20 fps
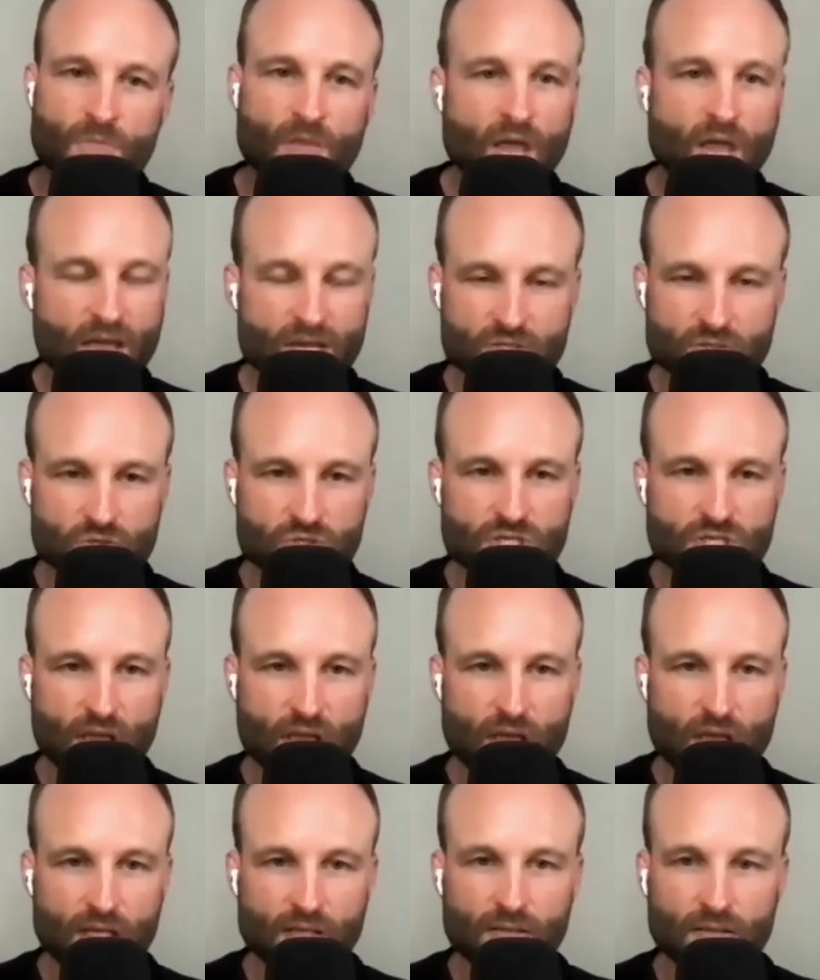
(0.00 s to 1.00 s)
as you
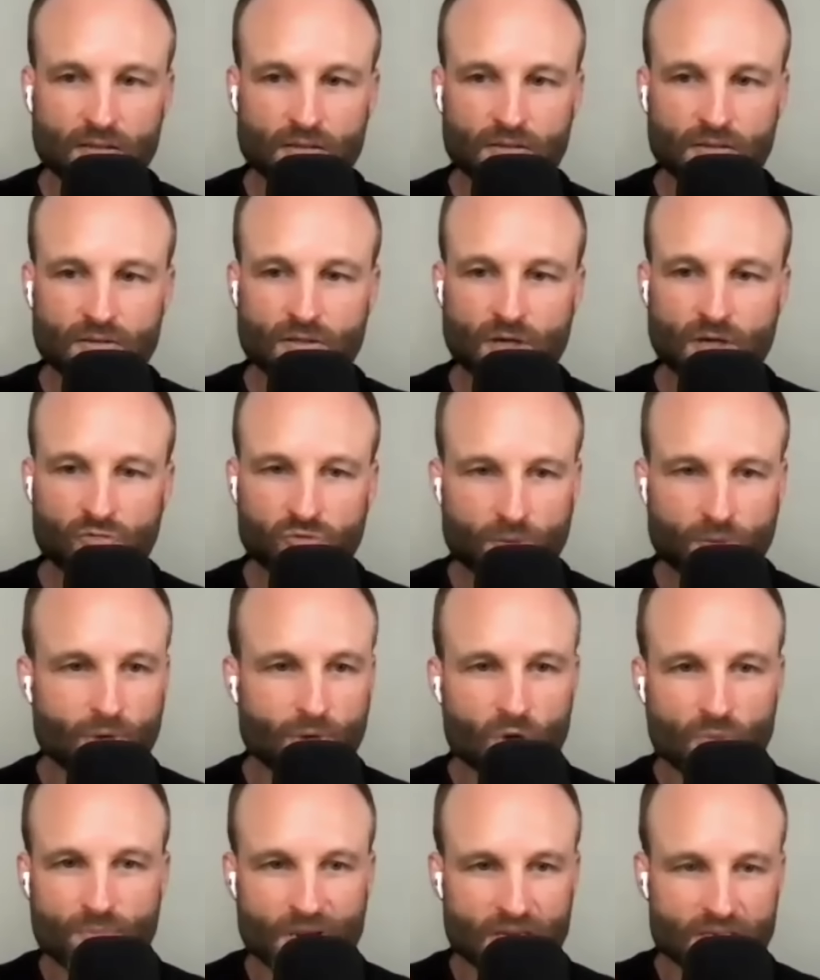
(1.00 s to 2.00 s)
said
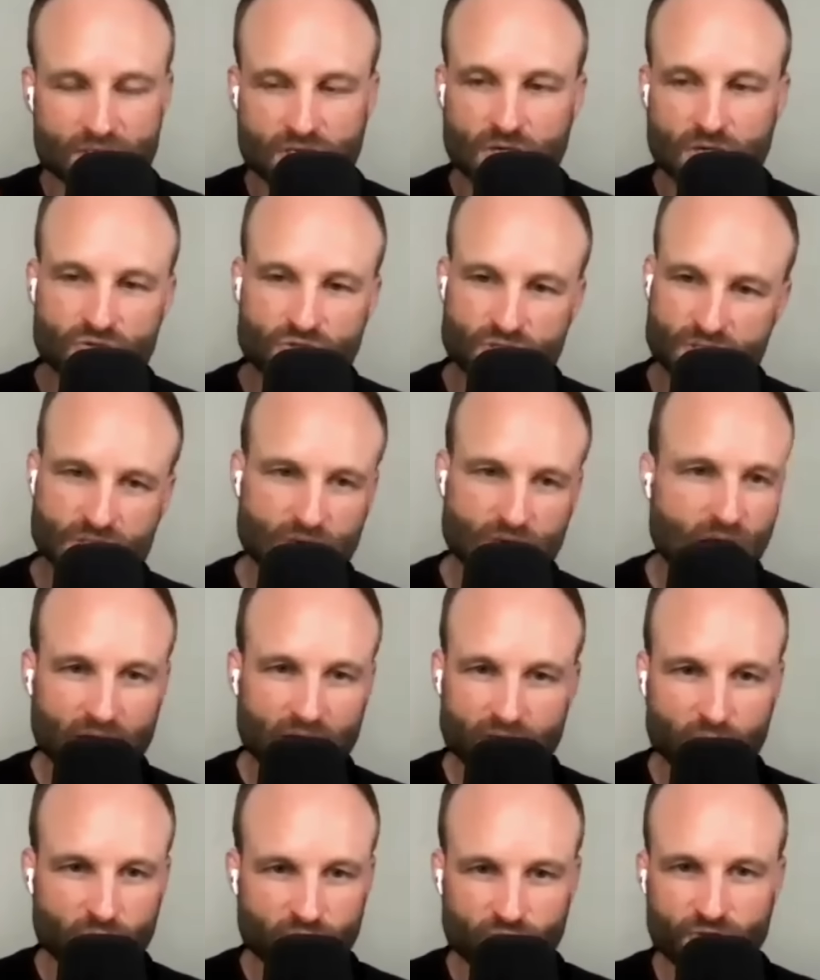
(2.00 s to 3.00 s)
remote based coach is not
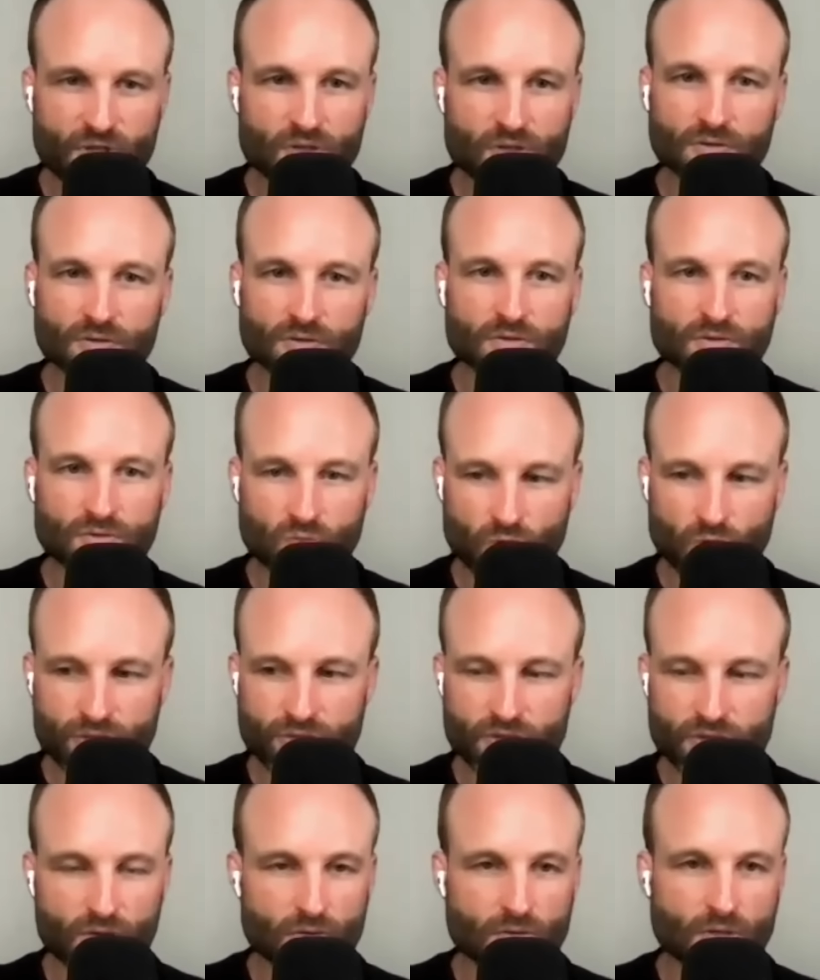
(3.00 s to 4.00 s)
in the field with
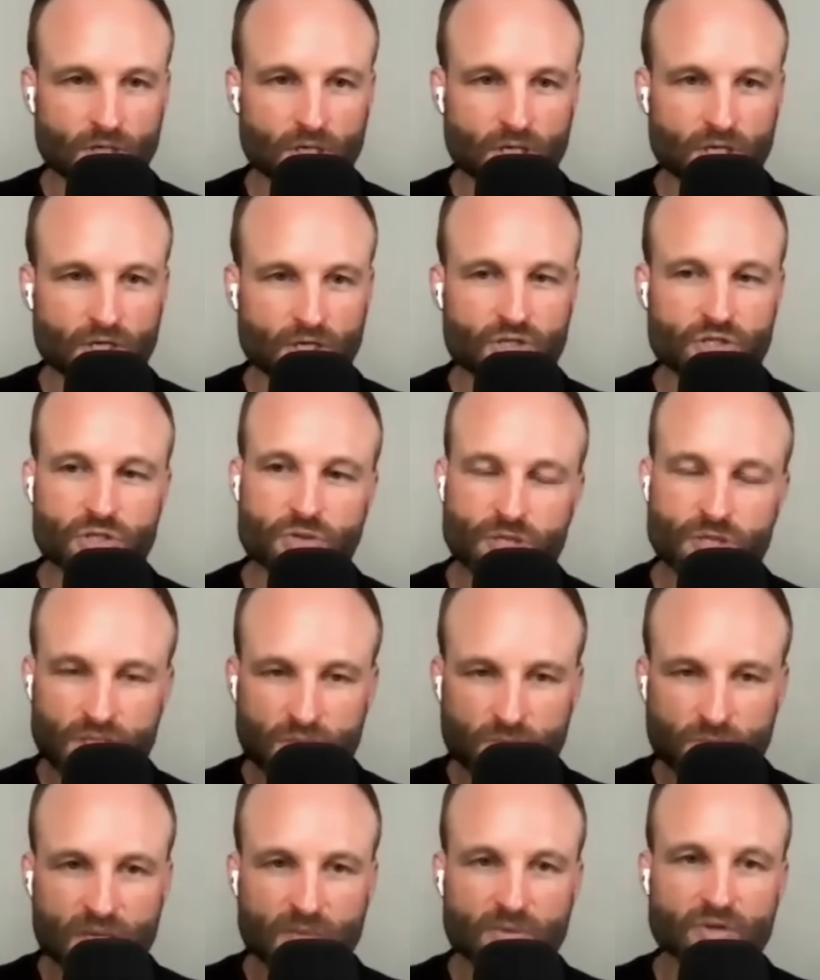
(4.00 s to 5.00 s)
you you need to
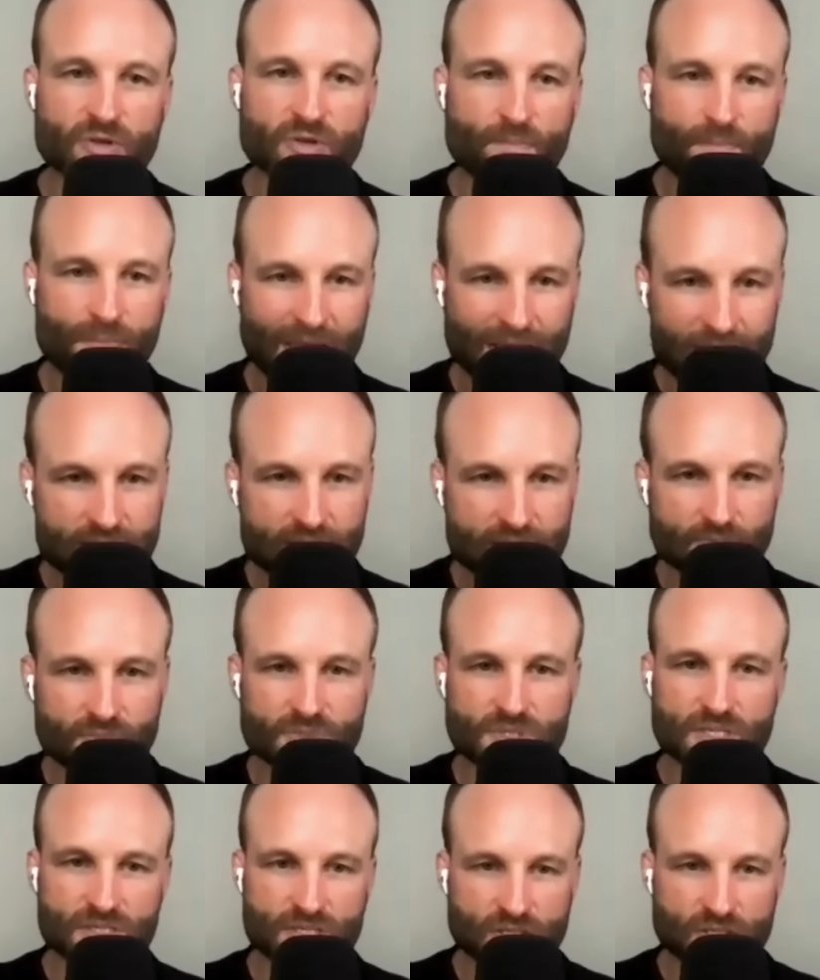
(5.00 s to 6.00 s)
be able to make some
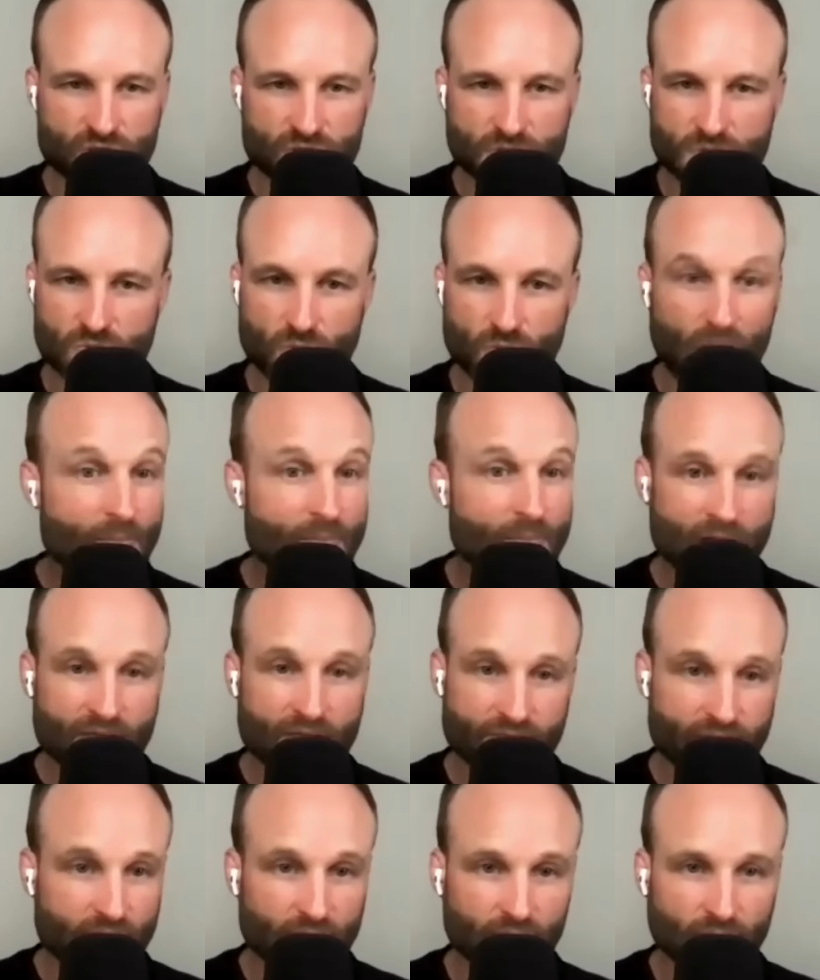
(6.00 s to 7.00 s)
decisions when i'm not
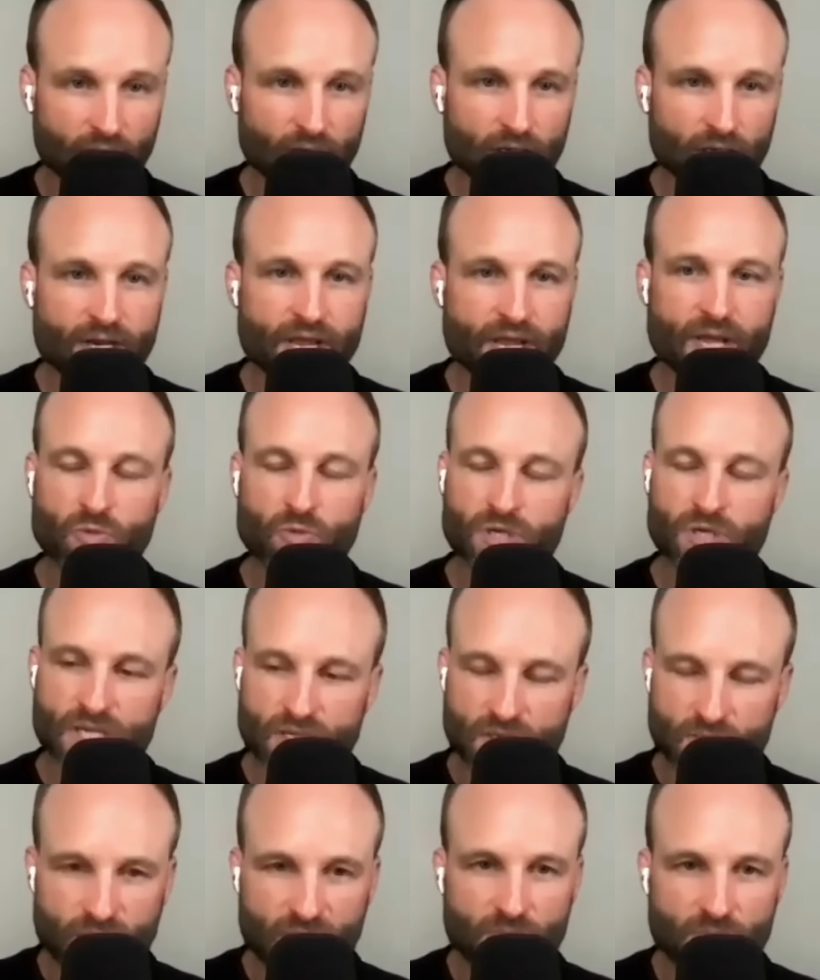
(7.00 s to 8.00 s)
there and we need
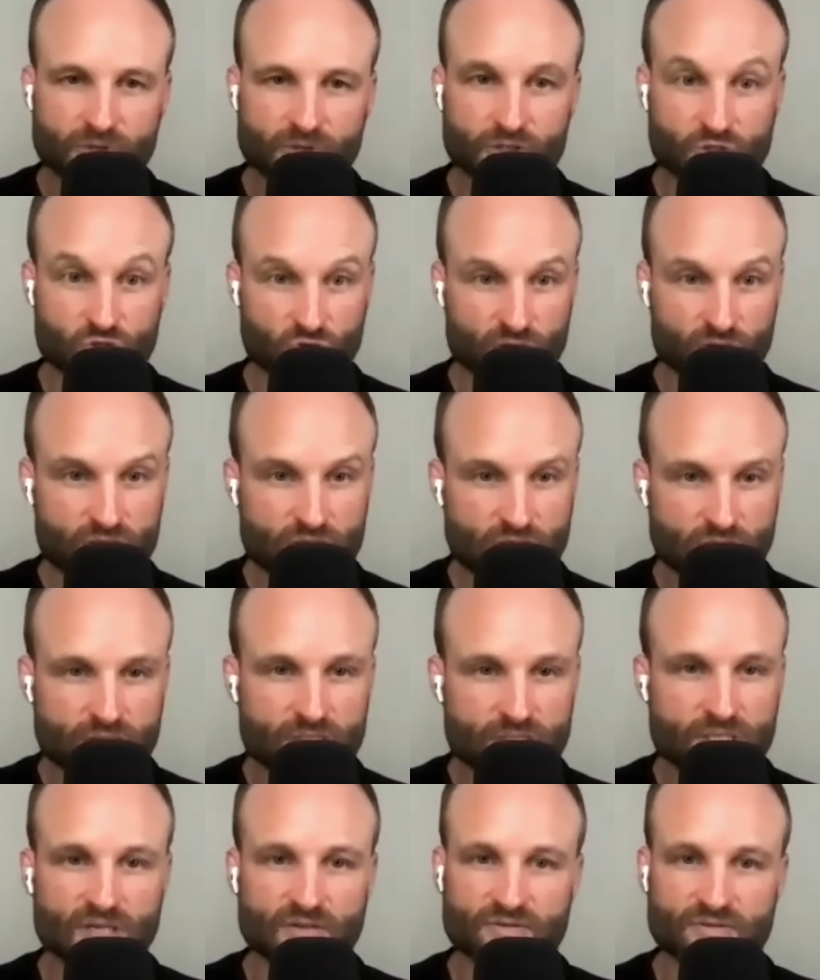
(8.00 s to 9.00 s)
to be able to trust
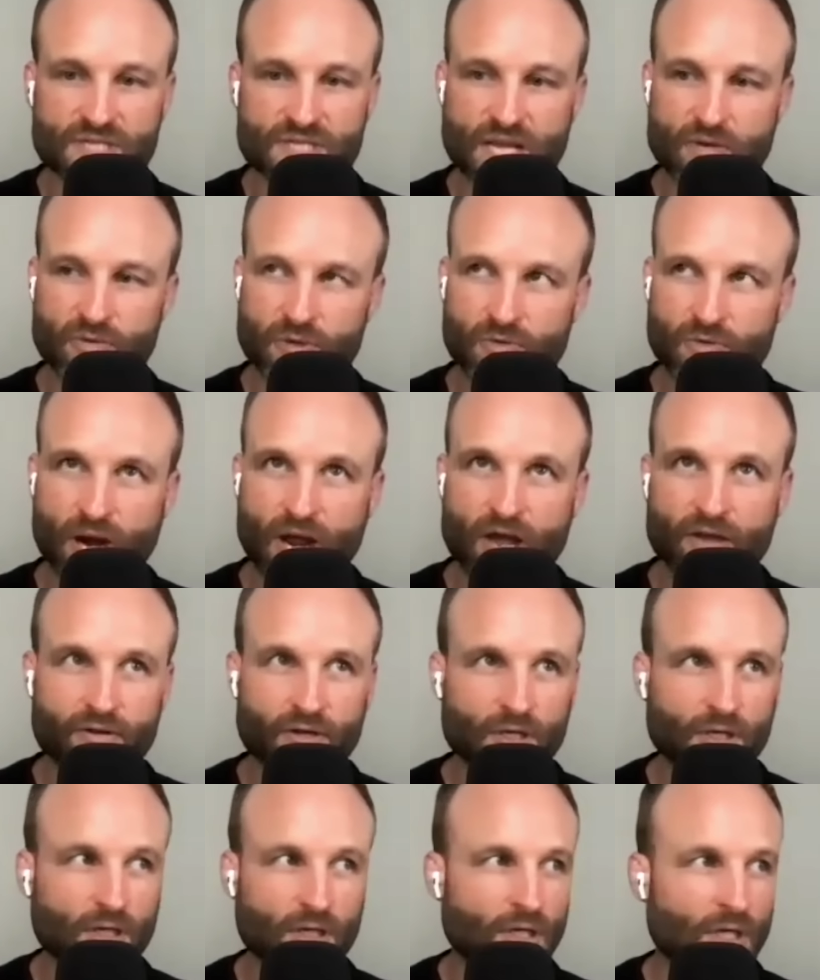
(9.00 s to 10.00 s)
ourselves that we'd
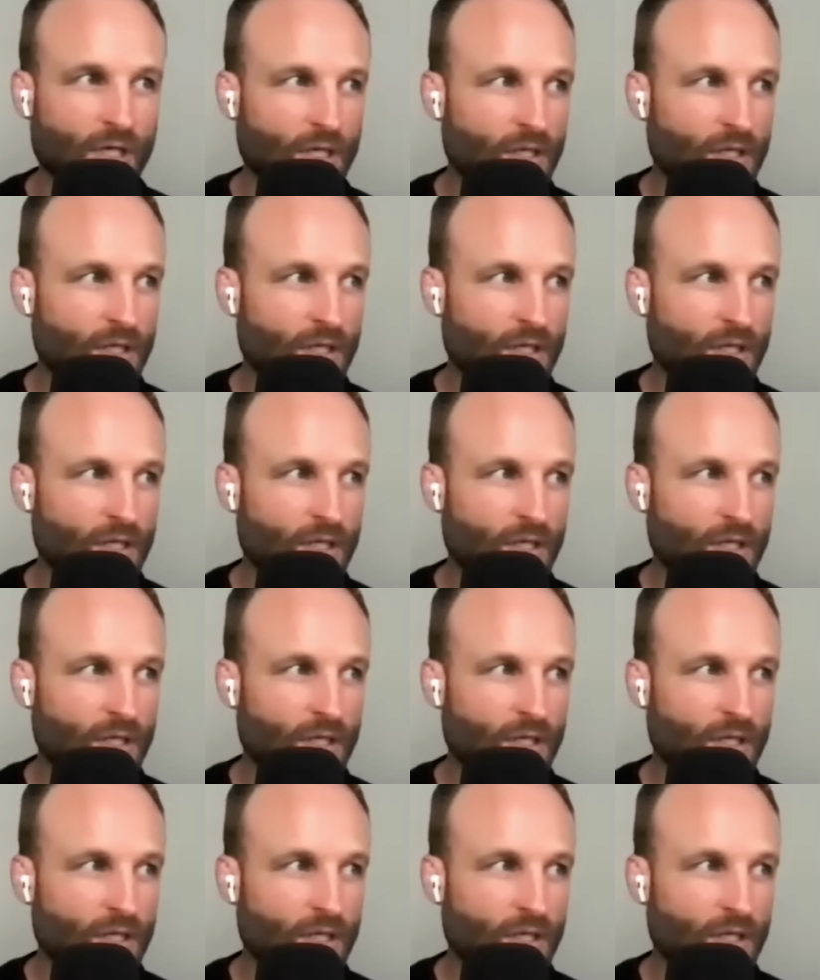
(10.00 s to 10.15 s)
rather